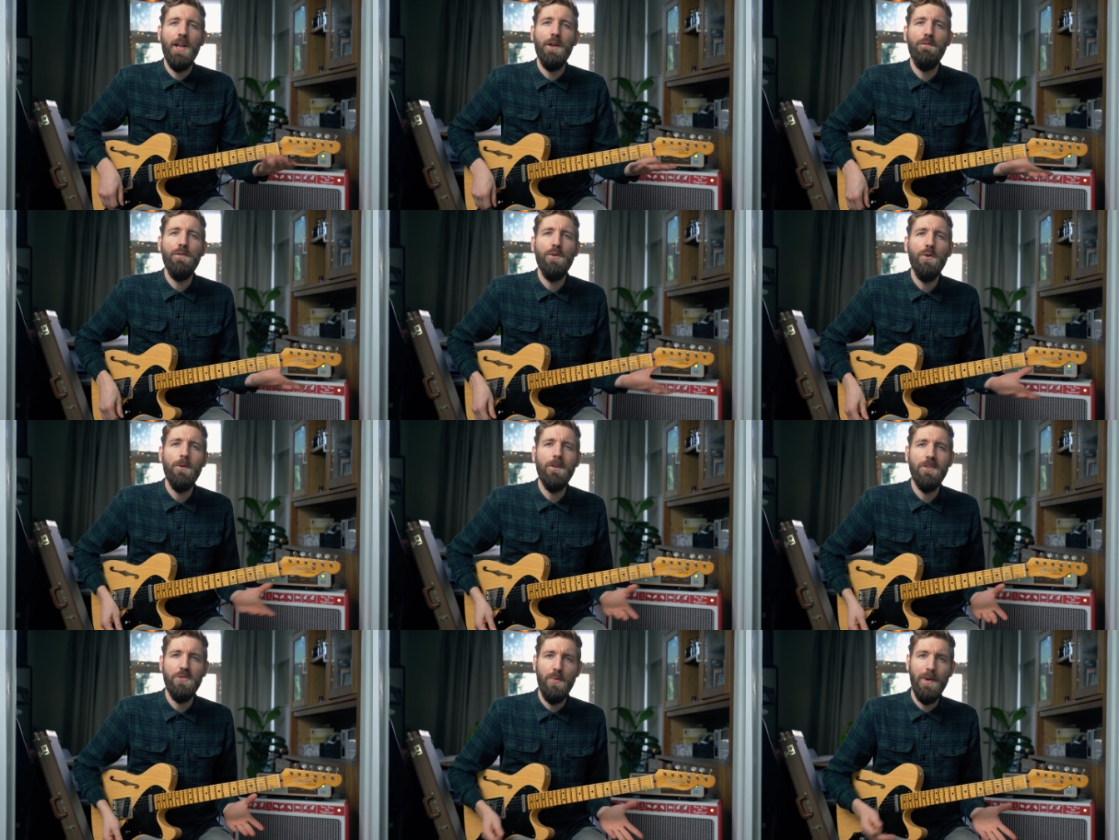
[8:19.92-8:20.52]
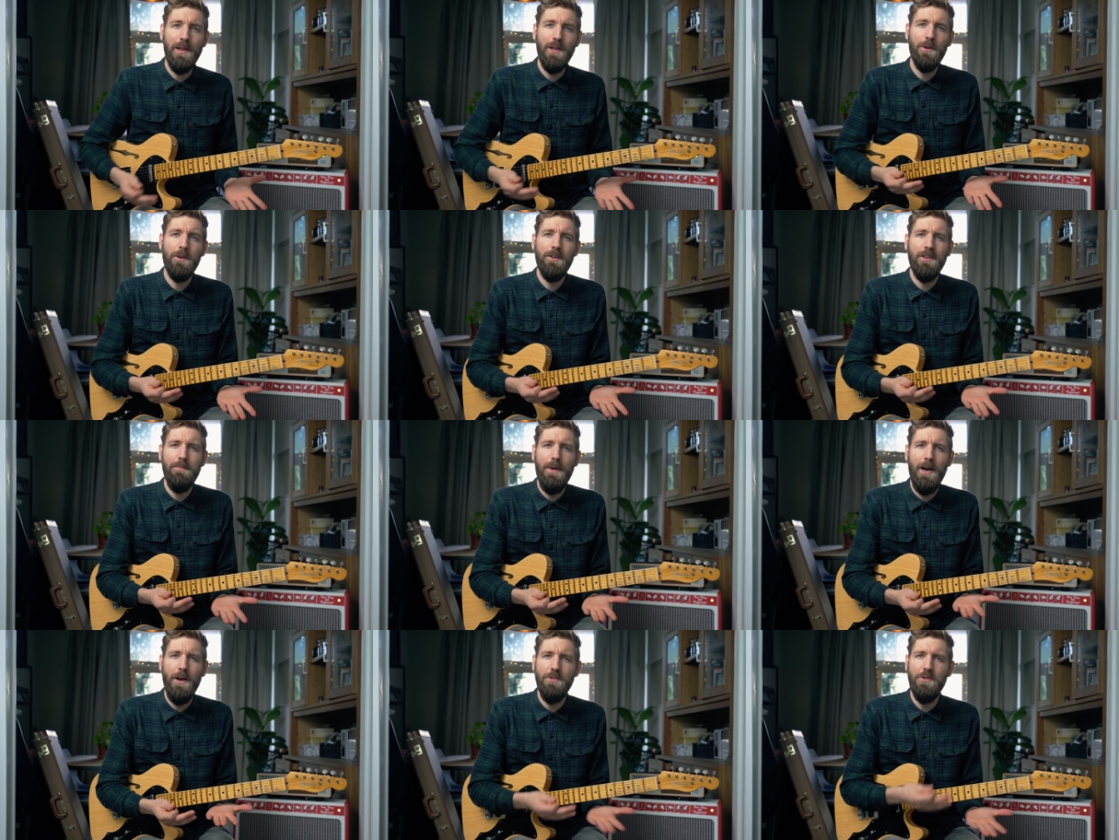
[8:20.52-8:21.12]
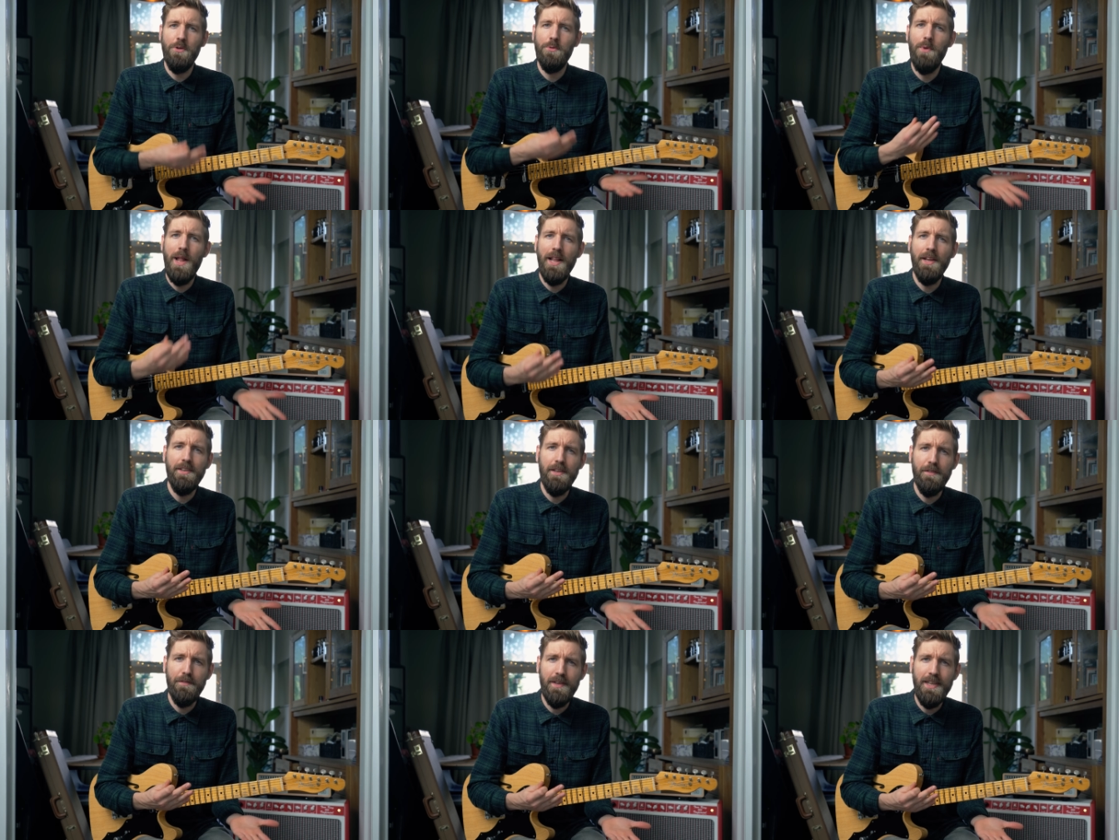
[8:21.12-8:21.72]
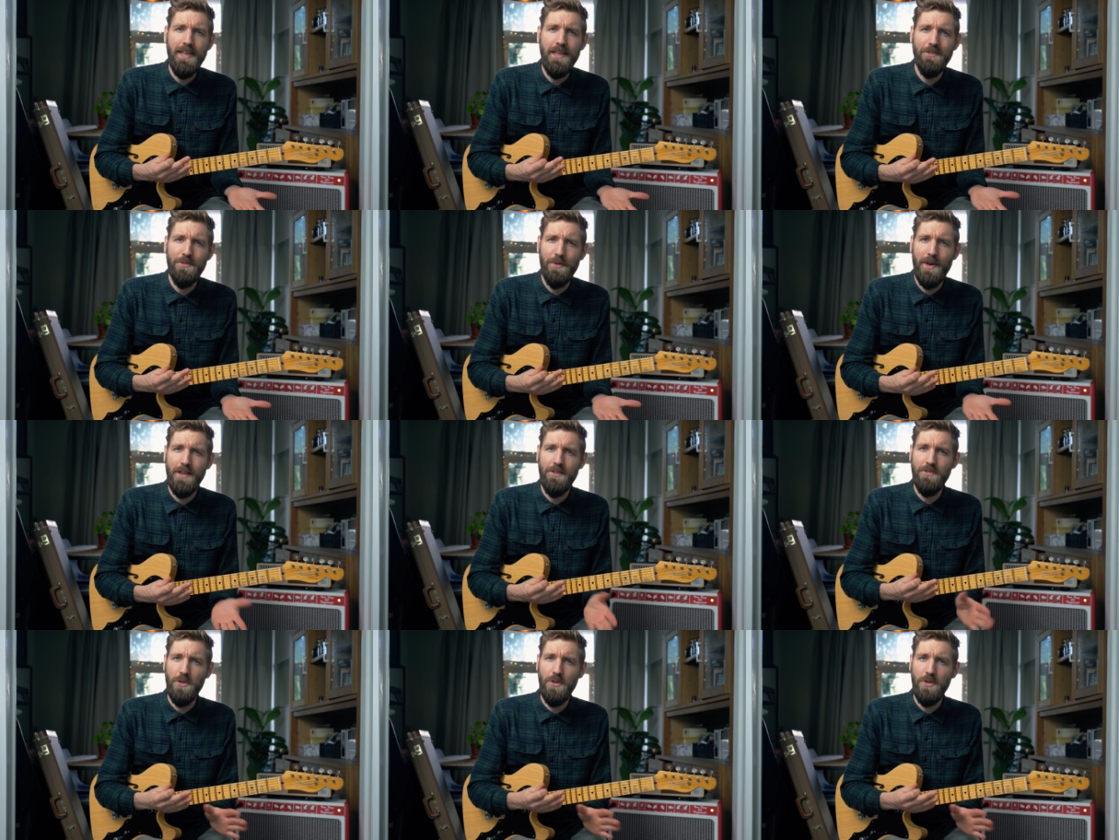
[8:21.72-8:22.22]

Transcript: And of course, we learned about the relative keys, right?